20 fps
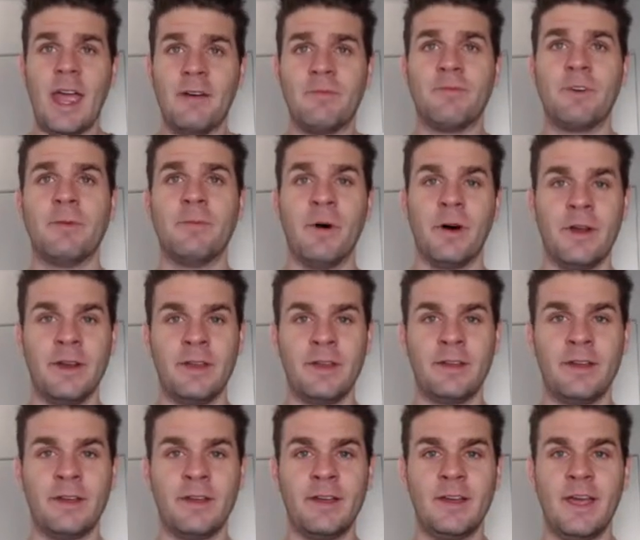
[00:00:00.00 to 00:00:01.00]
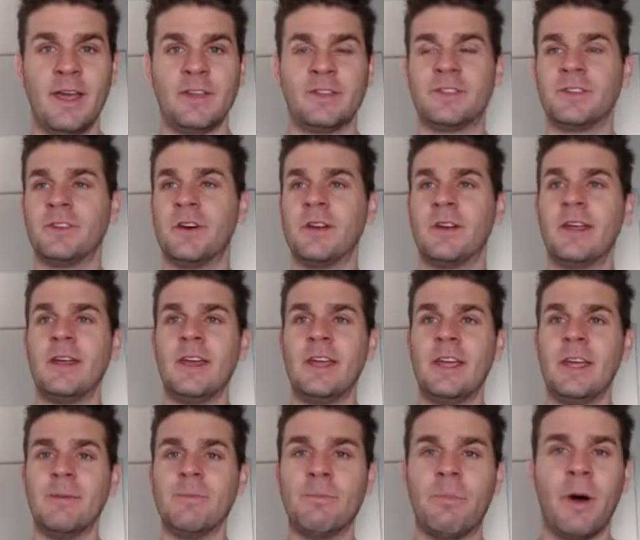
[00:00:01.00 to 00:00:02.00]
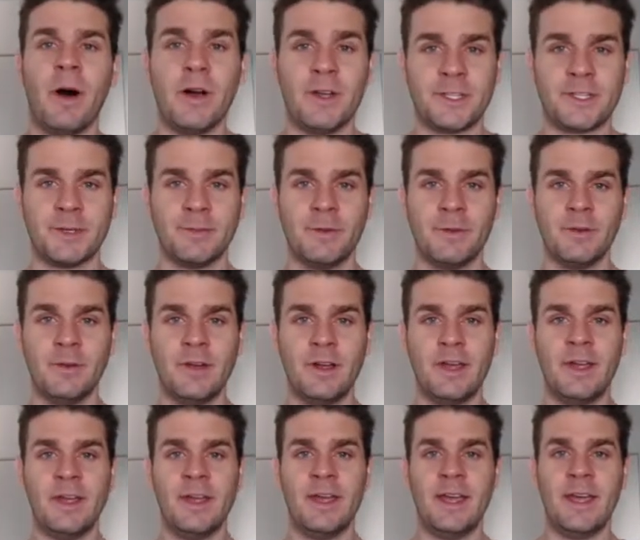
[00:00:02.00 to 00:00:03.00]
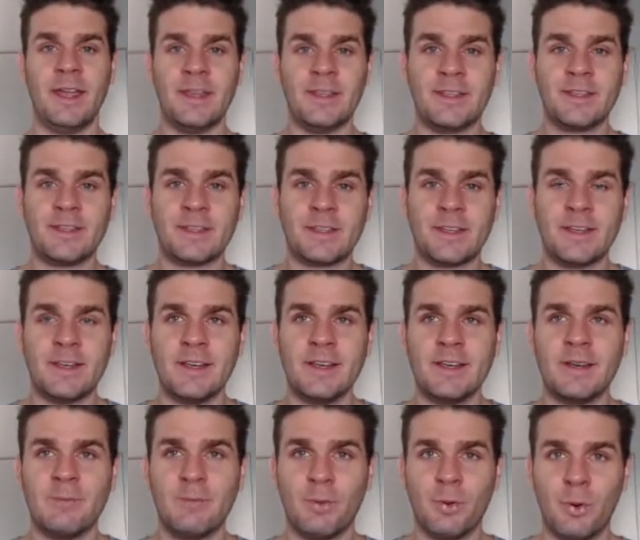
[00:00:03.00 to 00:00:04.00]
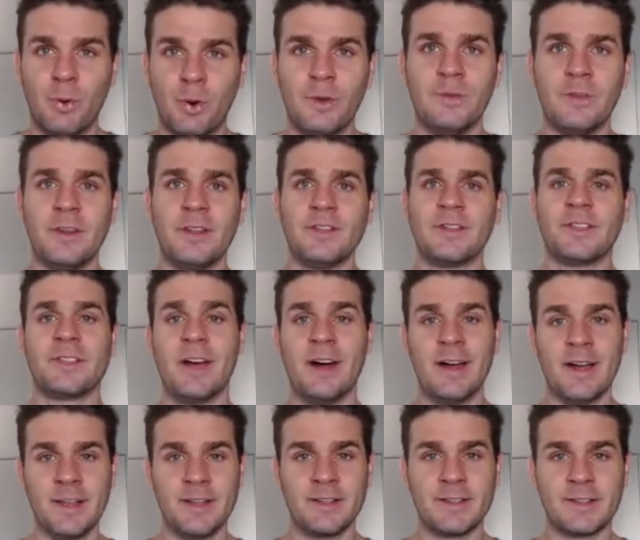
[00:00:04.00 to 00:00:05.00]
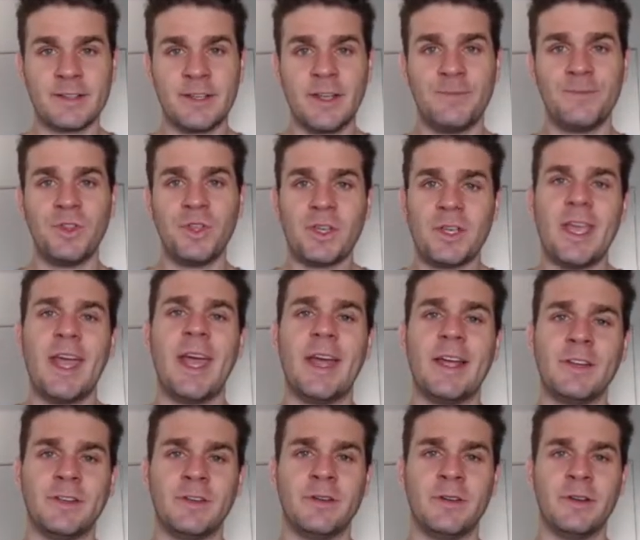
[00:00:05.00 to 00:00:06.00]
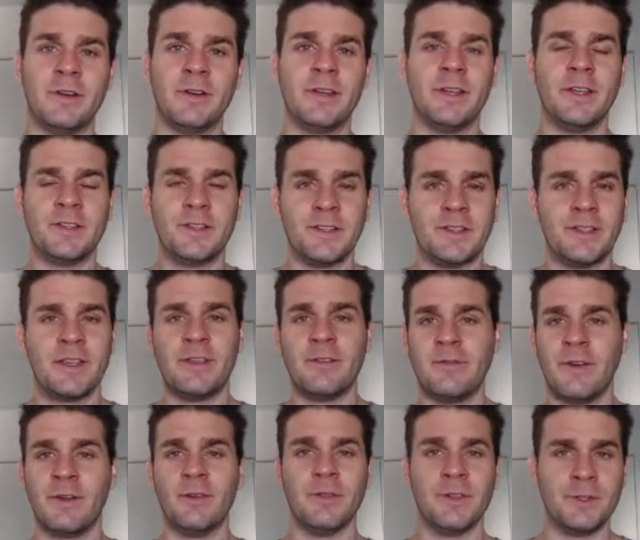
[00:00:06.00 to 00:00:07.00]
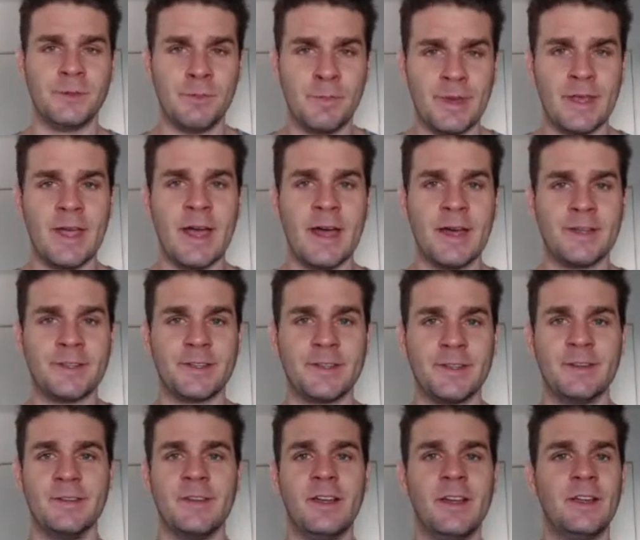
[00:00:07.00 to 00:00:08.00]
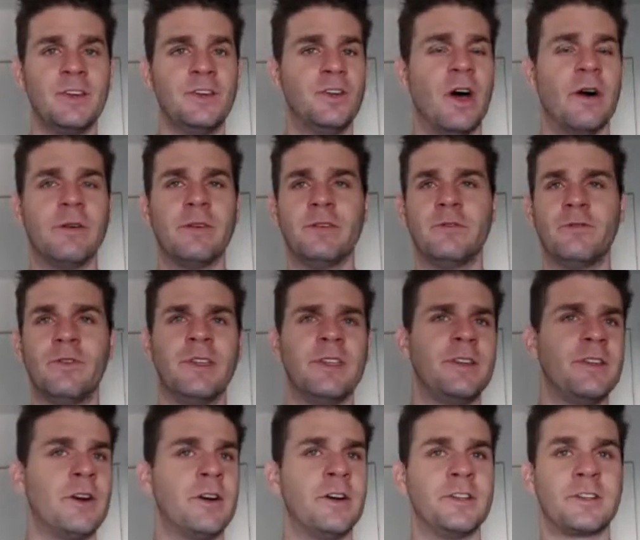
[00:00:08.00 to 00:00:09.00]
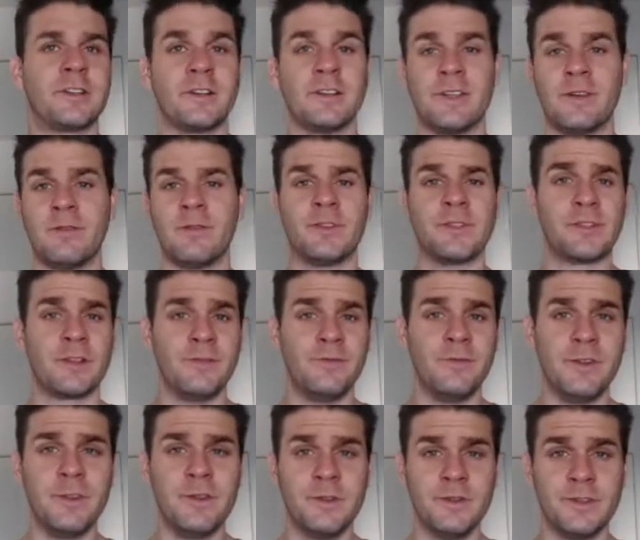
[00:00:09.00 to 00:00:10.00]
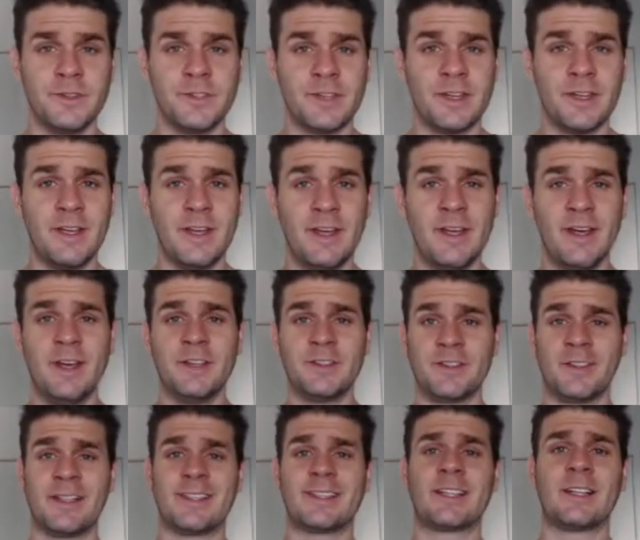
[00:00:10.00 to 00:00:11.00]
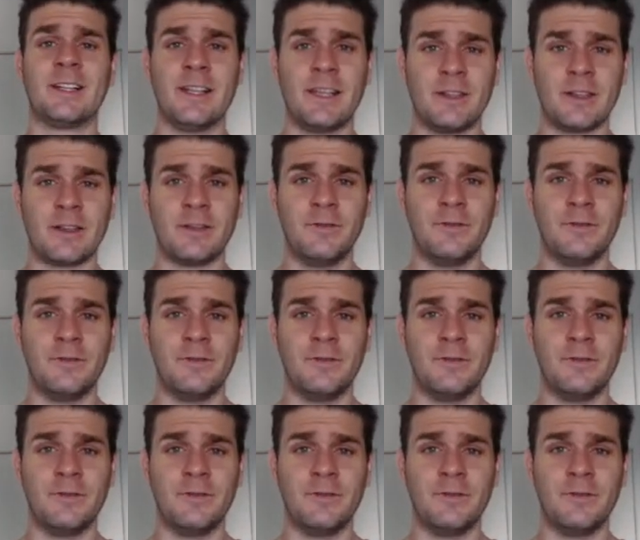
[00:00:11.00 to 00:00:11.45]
Everybody. It's not impossible. It is proven in science. You can do it. It's just that you fed all this BS and no one really knows because everyone's confused. So let's clear